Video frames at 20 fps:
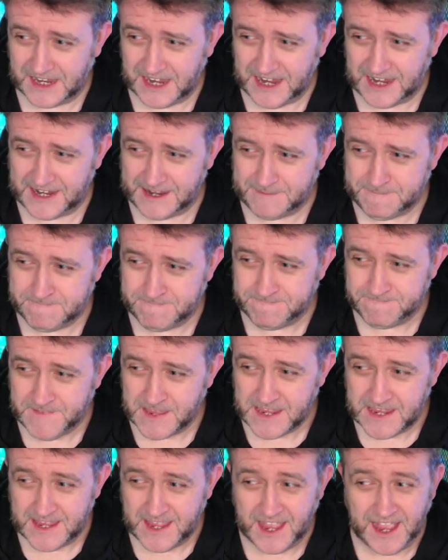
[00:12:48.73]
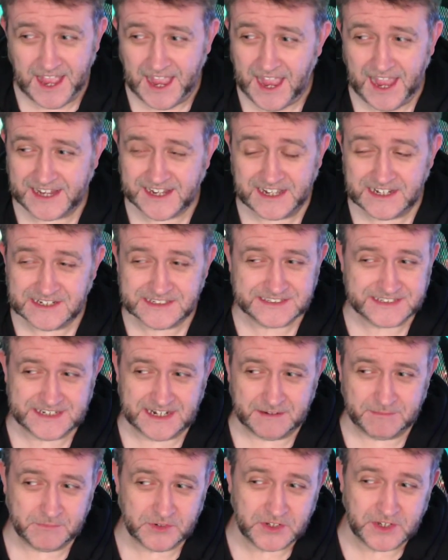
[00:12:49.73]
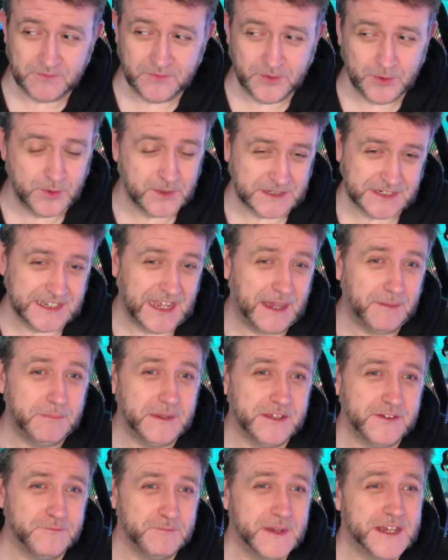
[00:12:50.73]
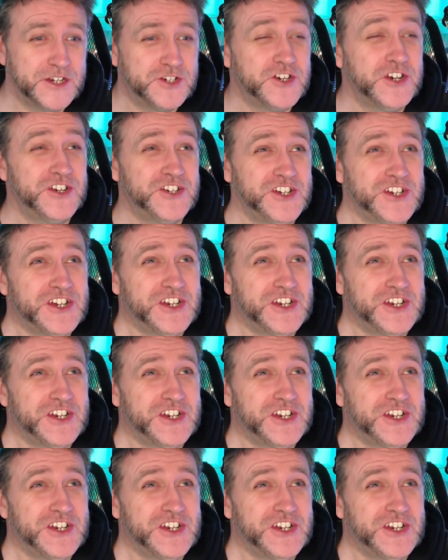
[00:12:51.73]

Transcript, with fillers: Um, I can't say I'm looking forward to that bit of my tri-